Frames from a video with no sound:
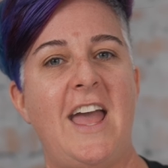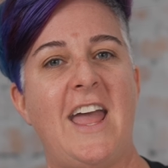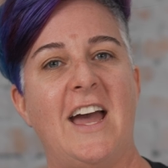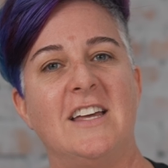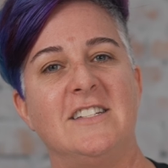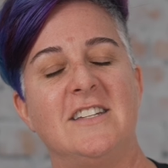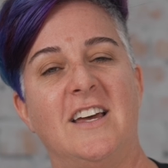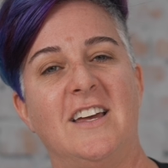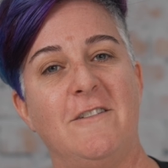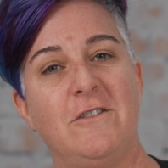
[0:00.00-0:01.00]
And
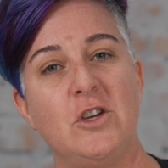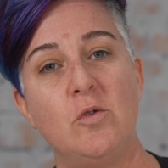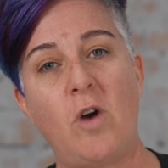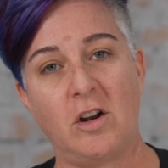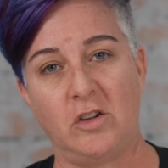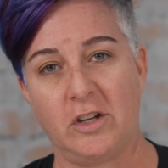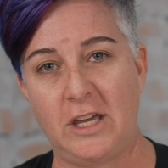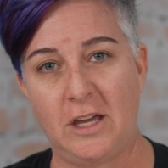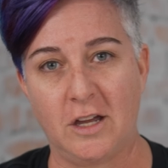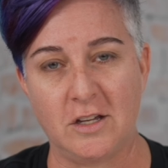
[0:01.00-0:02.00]
if you are
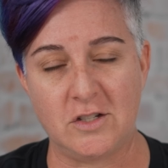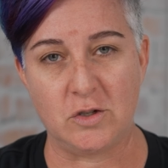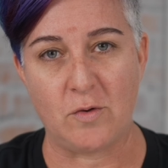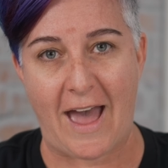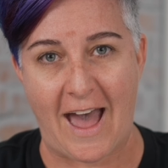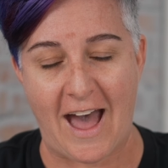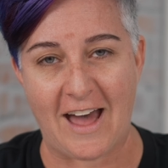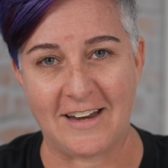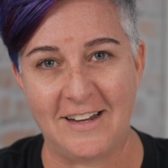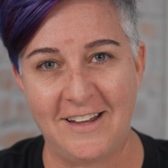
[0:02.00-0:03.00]
looking to
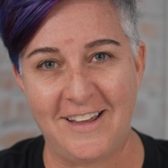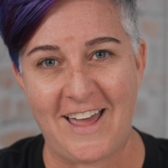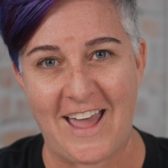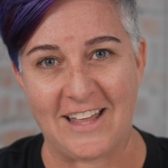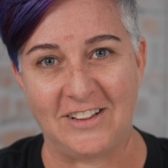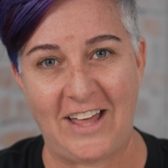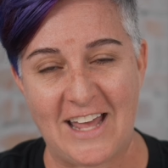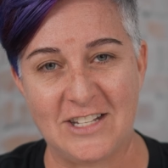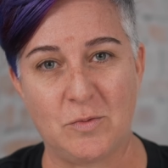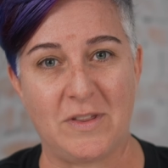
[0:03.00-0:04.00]
add a
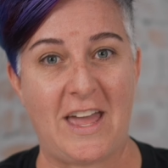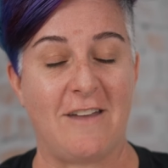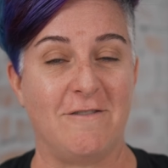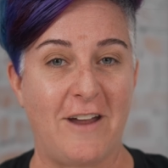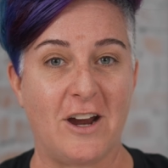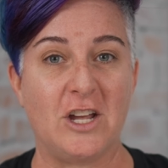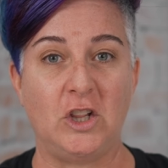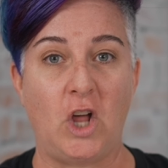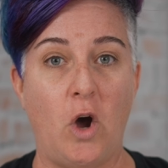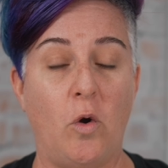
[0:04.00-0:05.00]
lens with a very
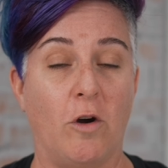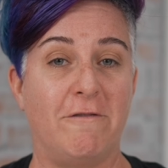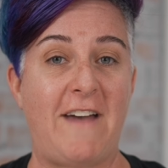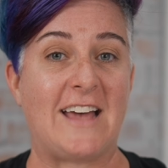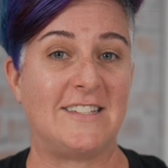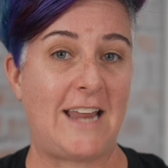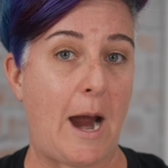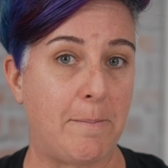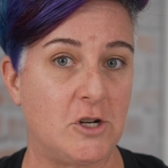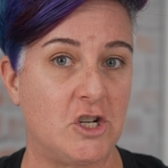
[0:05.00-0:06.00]
low or fast
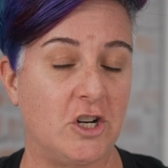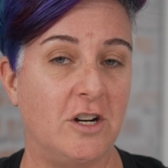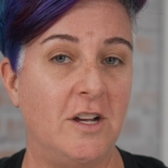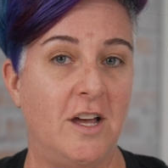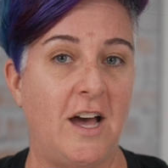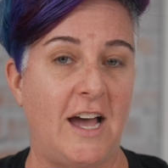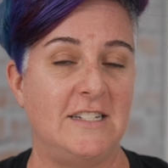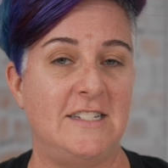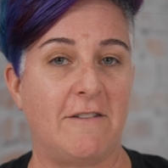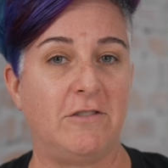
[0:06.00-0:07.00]
aperture, I
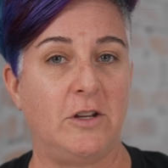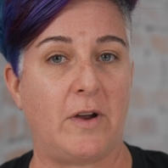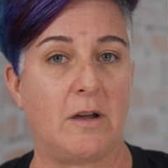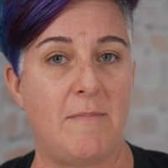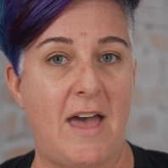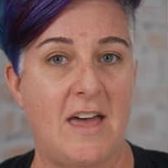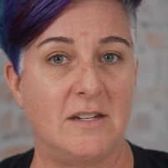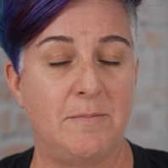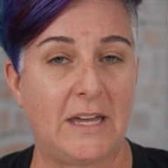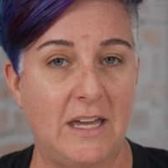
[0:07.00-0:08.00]
definitely
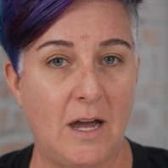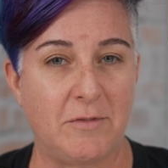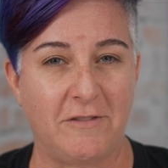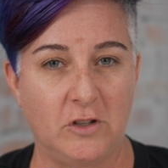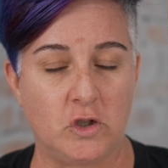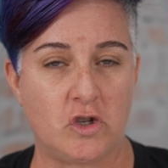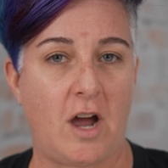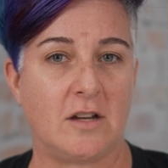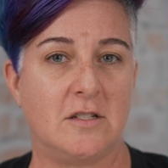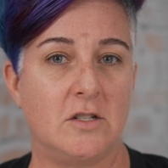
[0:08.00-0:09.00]
recommend picking up the
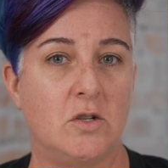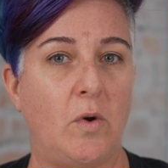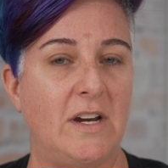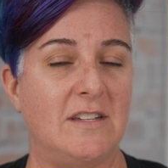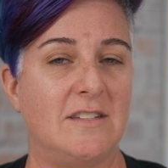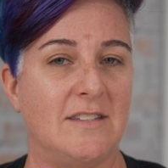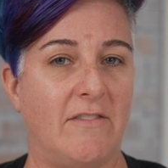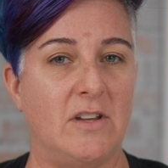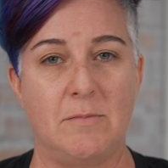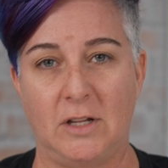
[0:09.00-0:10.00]
Viltrox
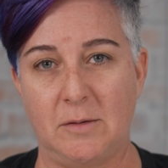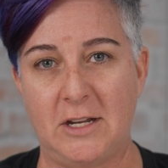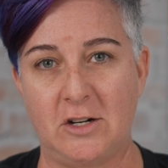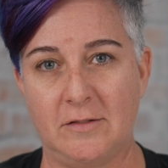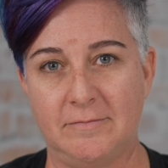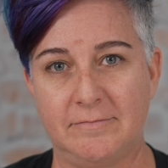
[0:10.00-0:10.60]
27mm.